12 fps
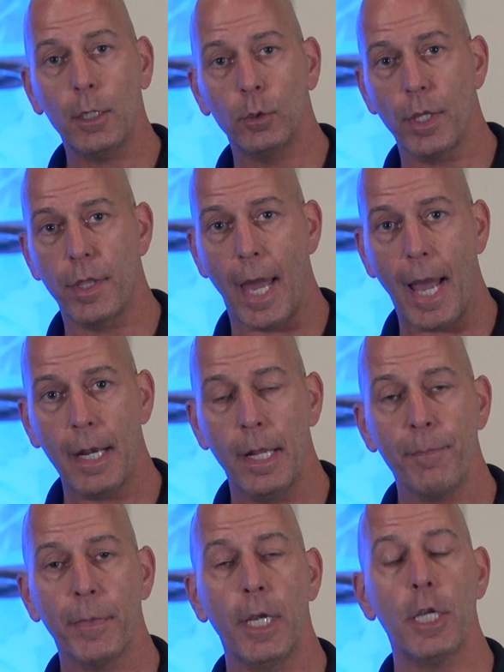only
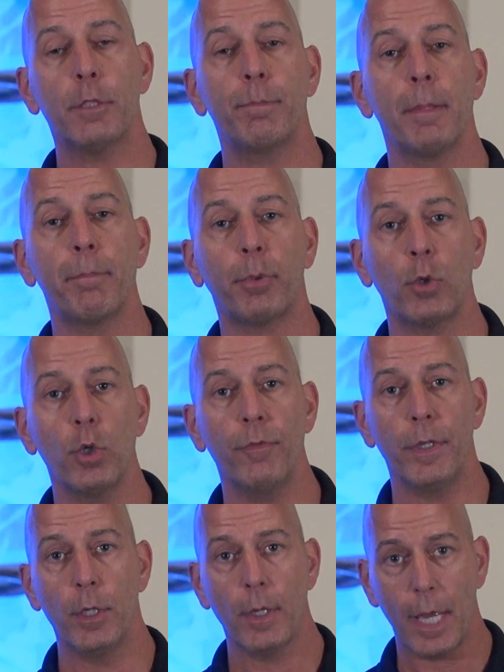that, it's been
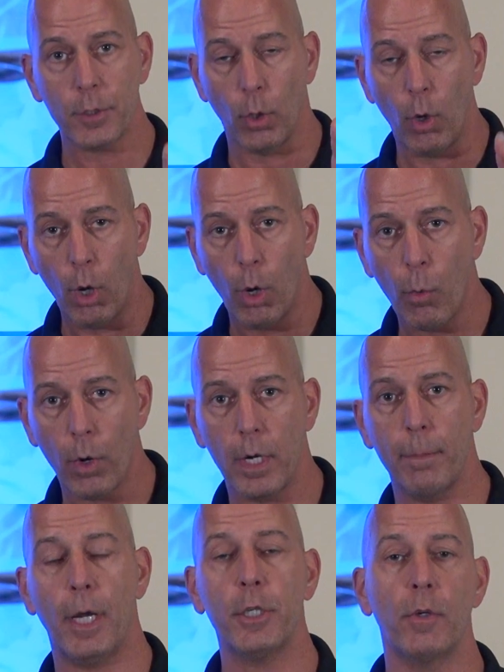proven. You guys are all worried
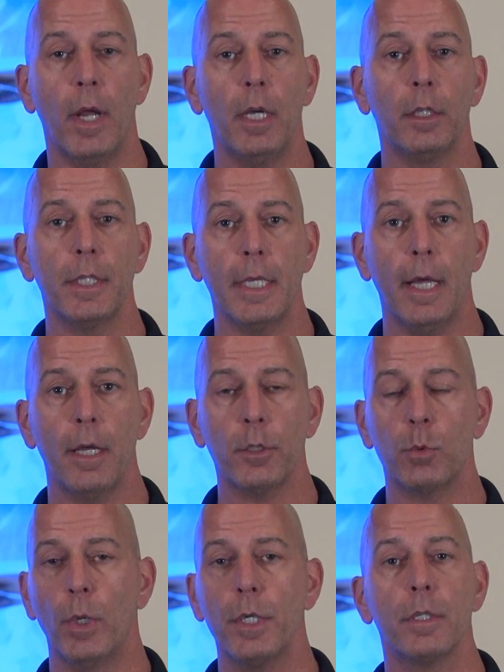about your L D
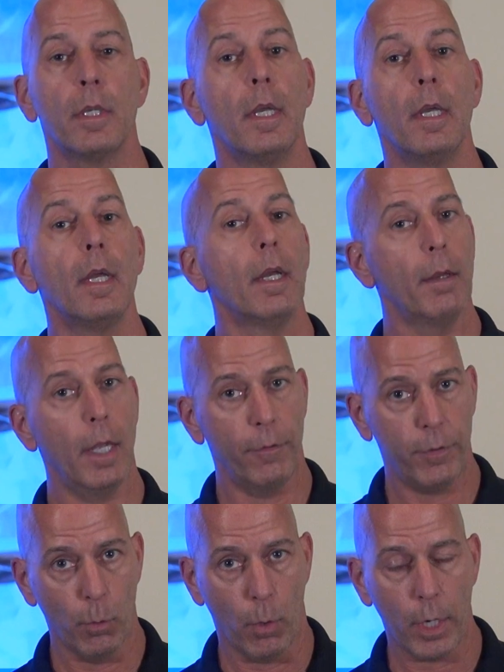Ls, which,
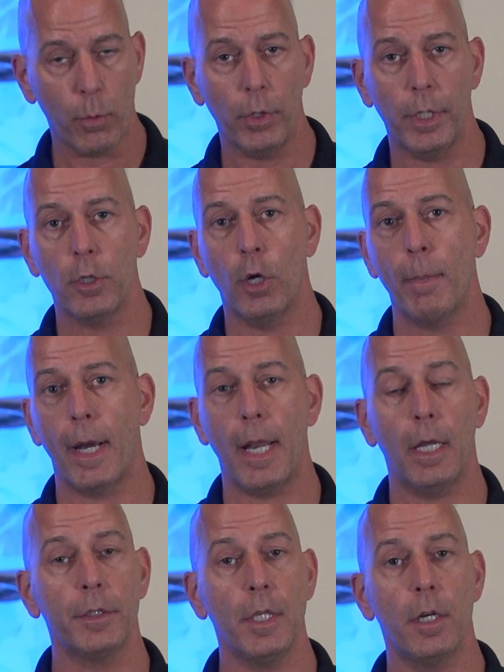if you want to really know about
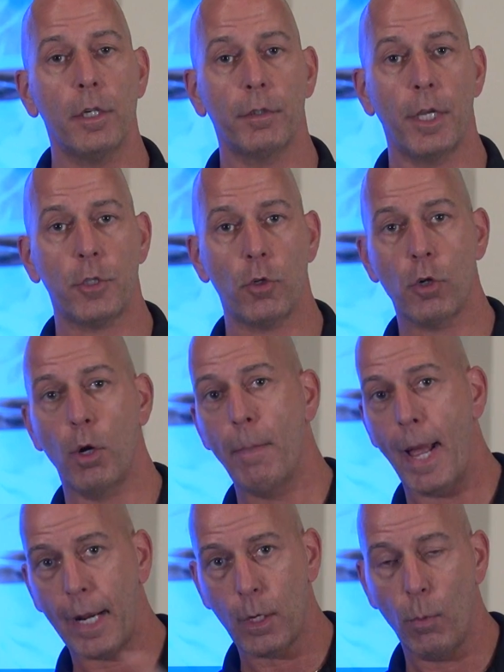L D L cholesterol, go
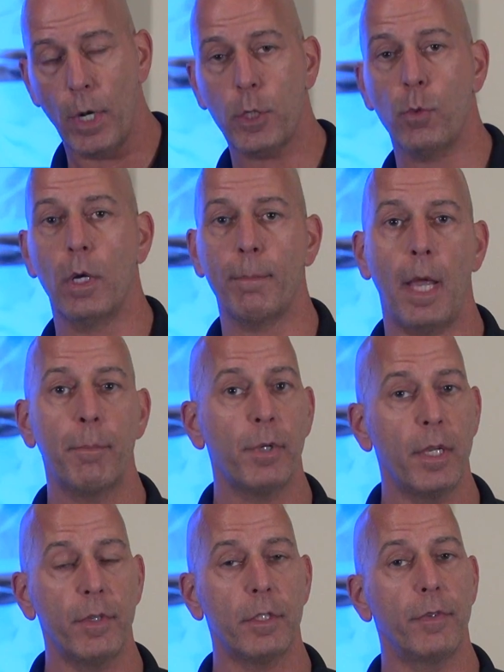back and watch one of my
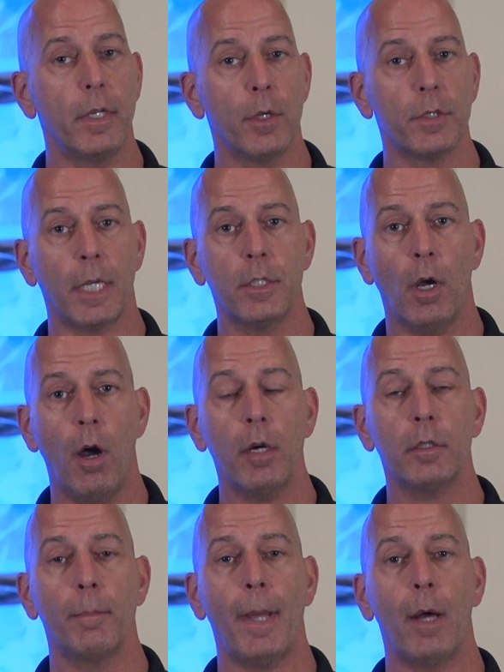previous videos. I
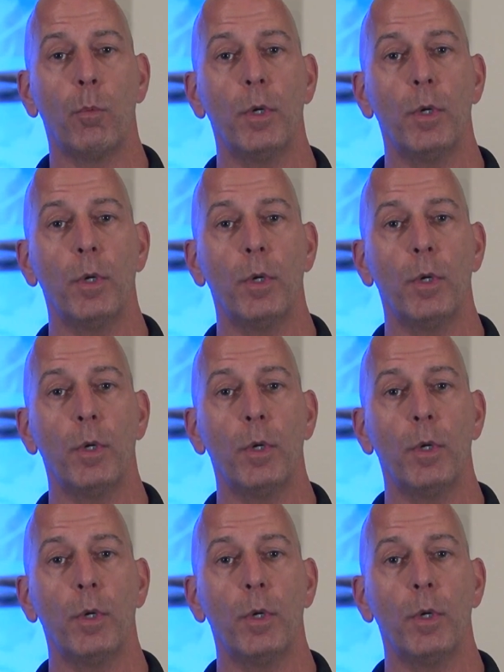talked about